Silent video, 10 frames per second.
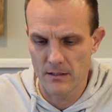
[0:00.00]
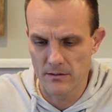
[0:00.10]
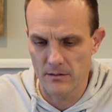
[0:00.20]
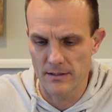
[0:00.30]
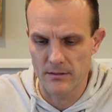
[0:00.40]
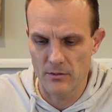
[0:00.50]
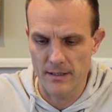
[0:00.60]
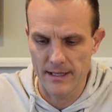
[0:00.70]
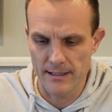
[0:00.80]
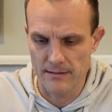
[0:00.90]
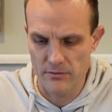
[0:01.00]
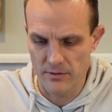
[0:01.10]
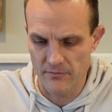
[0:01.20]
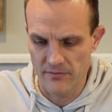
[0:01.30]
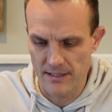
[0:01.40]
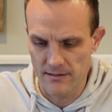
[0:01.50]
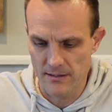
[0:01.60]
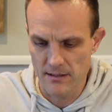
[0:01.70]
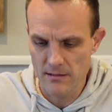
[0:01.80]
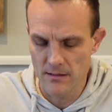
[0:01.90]
So let's go back into
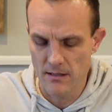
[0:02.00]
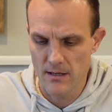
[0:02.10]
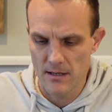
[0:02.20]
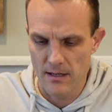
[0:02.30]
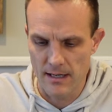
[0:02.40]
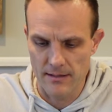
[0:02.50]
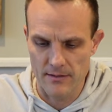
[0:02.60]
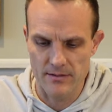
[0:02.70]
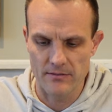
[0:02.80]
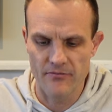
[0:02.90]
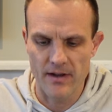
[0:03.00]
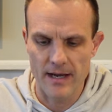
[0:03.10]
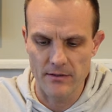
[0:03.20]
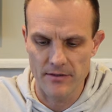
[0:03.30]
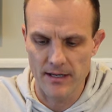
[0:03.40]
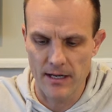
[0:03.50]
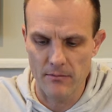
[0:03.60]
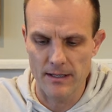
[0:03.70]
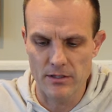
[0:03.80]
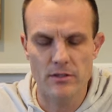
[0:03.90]
Avenza, and there's the final thing I
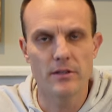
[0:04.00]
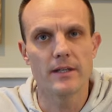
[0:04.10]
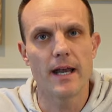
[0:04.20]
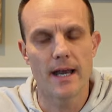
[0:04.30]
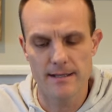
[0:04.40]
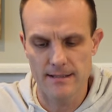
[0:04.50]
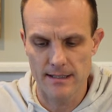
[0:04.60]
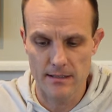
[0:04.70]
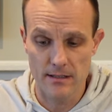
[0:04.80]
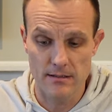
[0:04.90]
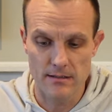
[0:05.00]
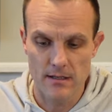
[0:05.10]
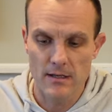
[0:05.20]
want to show you guys is